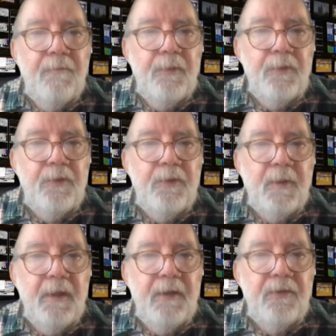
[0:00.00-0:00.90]
Food
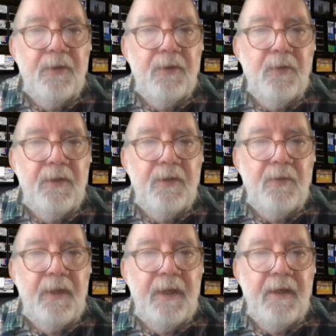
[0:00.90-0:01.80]
supplies are going to
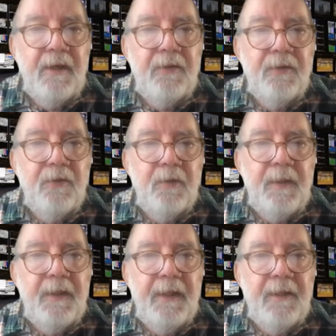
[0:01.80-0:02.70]
go down and it's going to
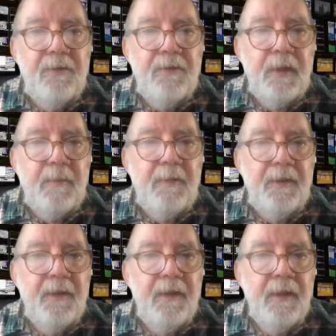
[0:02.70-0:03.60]
be
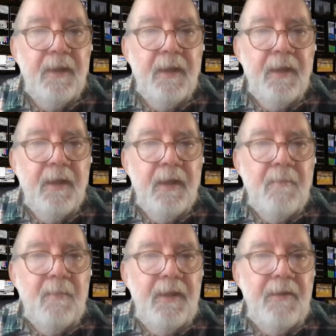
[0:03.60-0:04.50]
catastrophic.
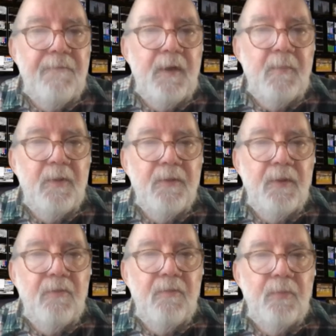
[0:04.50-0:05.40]
Many farmers
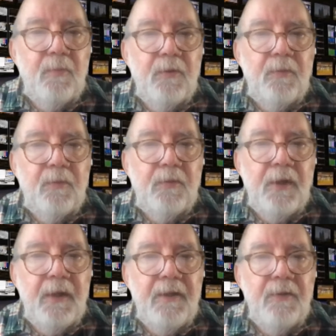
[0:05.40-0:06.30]
all over the world will
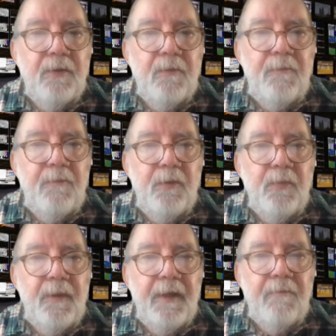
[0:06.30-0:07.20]
try to grow food
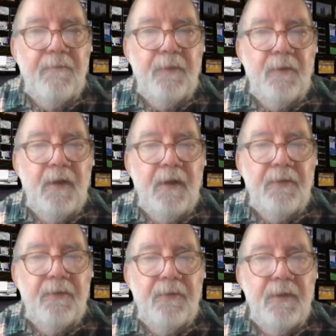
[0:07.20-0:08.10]
without
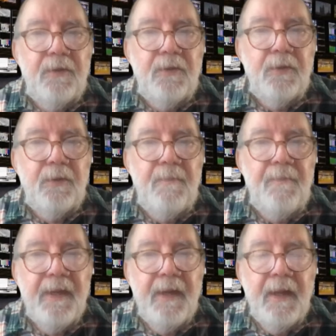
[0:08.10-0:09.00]
fertilizer this year.
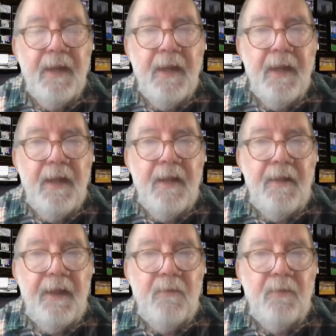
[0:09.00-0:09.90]

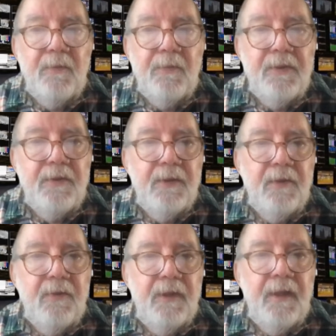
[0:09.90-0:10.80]
That will
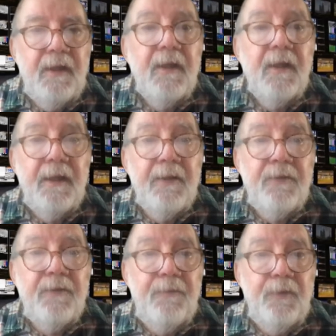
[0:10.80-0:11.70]
result in
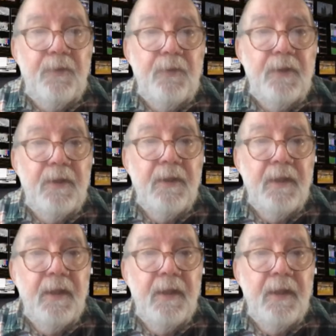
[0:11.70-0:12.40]
less food